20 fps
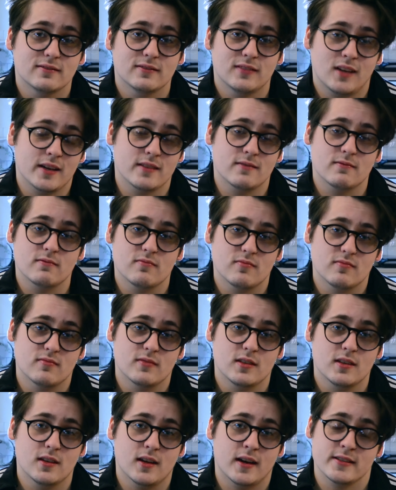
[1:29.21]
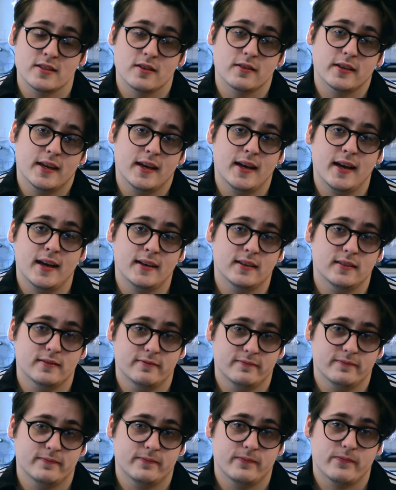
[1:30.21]
I don't care.
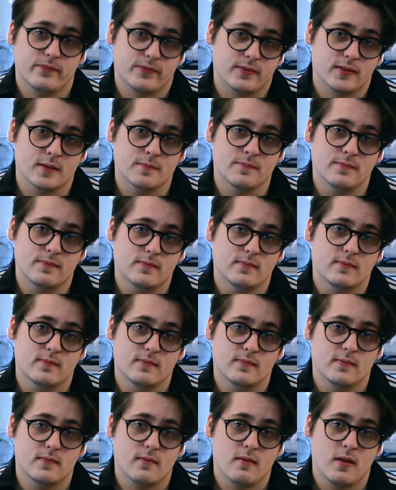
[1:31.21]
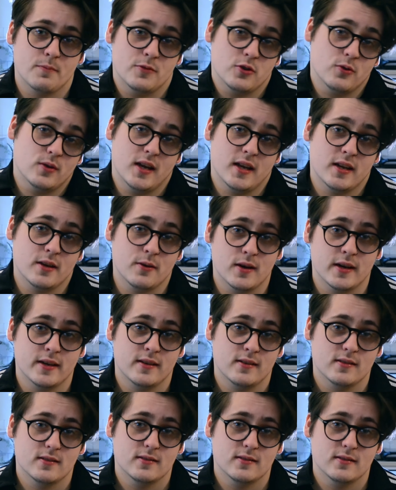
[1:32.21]
I'm doing it anyway.